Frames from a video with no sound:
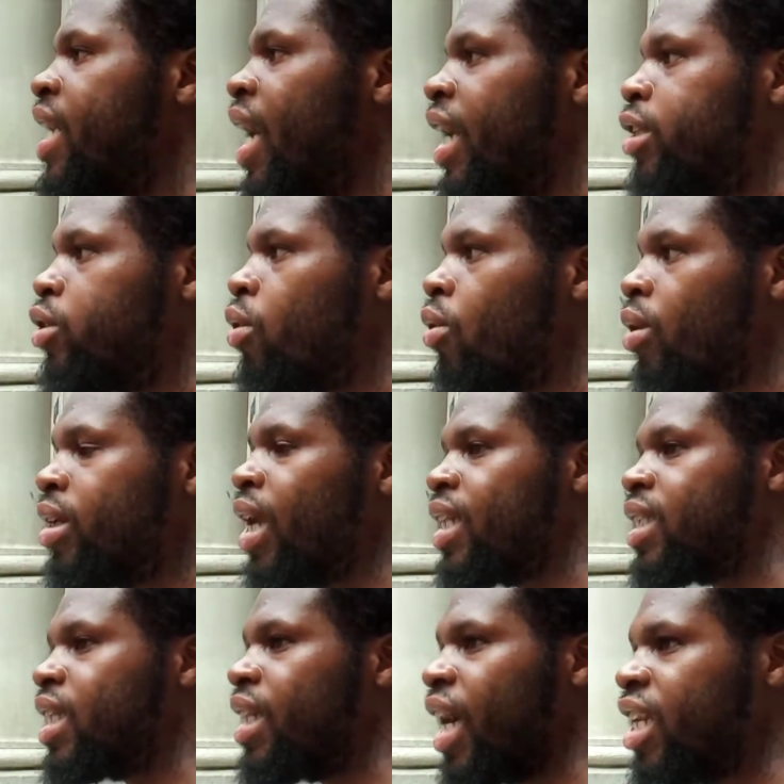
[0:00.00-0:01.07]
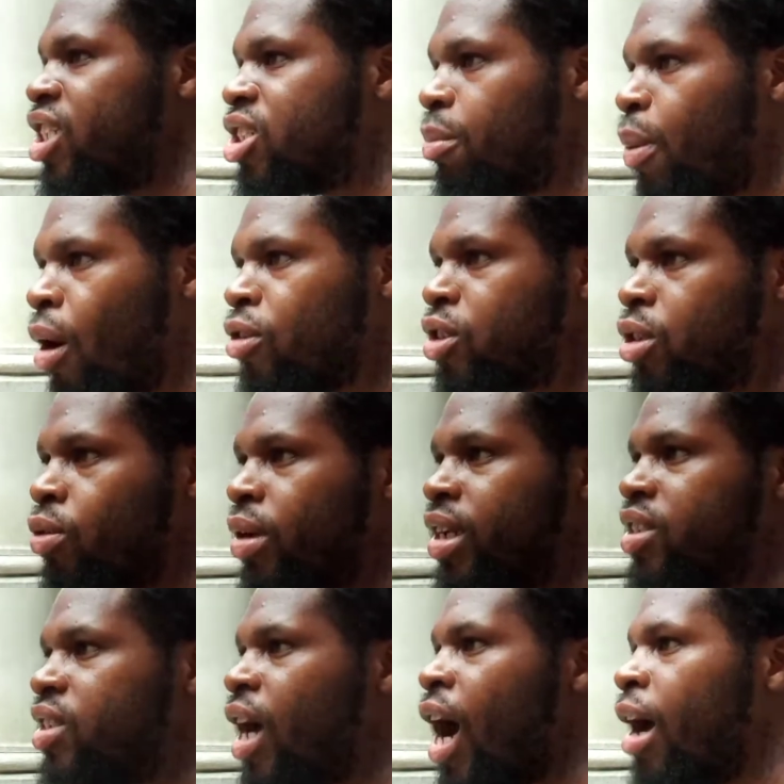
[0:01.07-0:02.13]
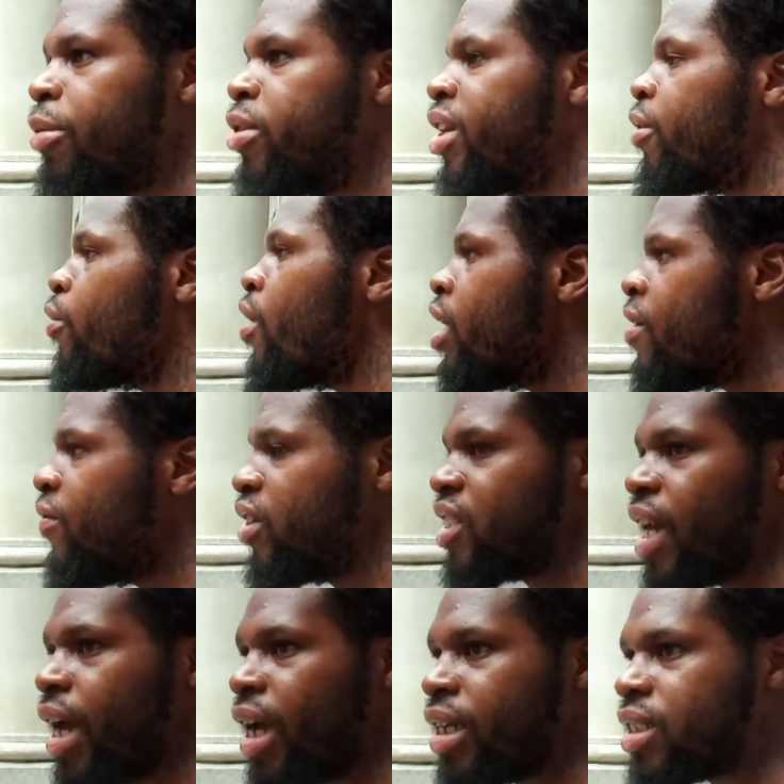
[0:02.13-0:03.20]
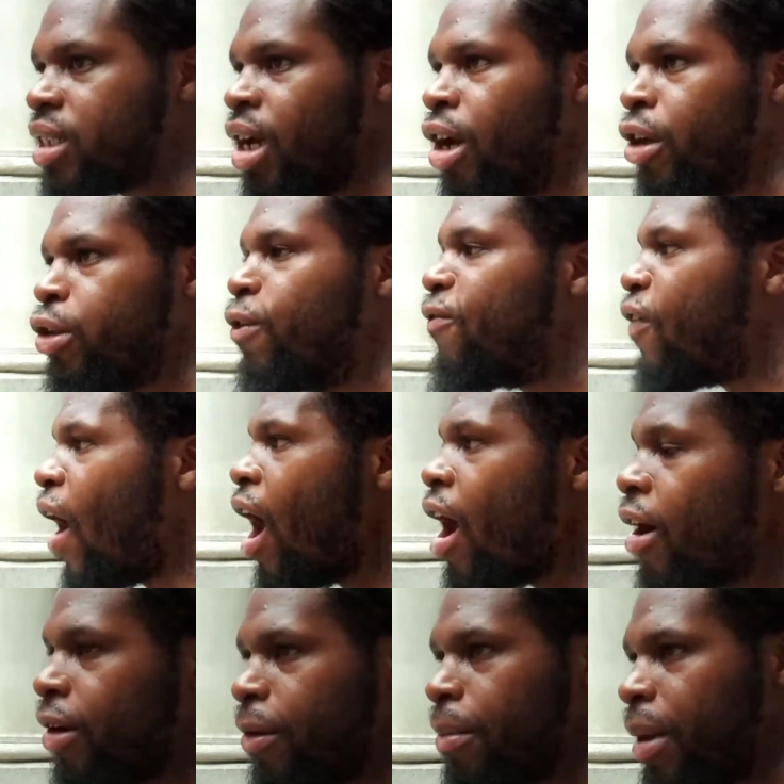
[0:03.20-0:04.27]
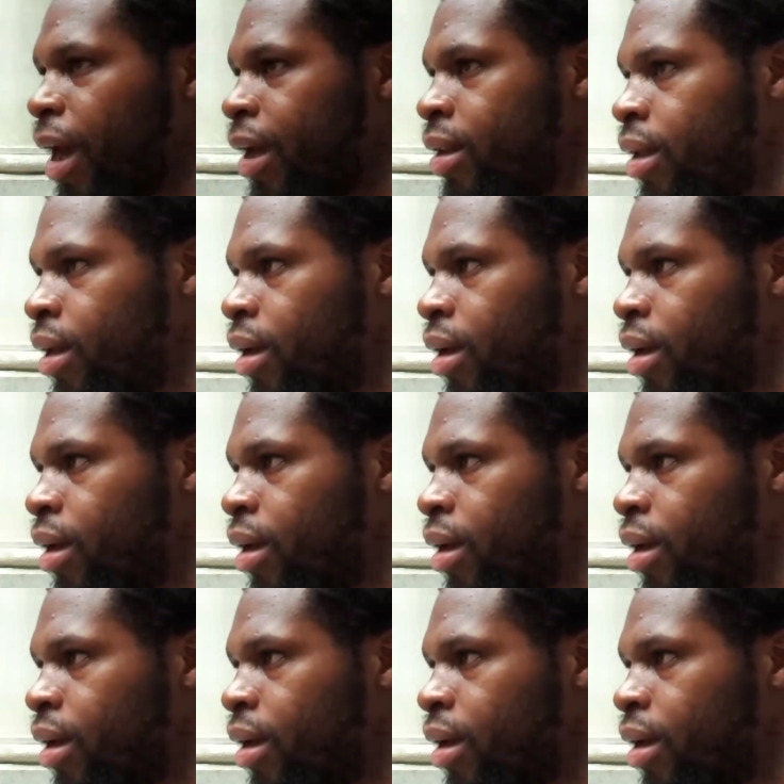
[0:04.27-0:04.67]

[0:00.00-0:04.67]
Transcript: ain't doing nothing that he's supposed to in the job? You get rid of his ass. You fire him, man.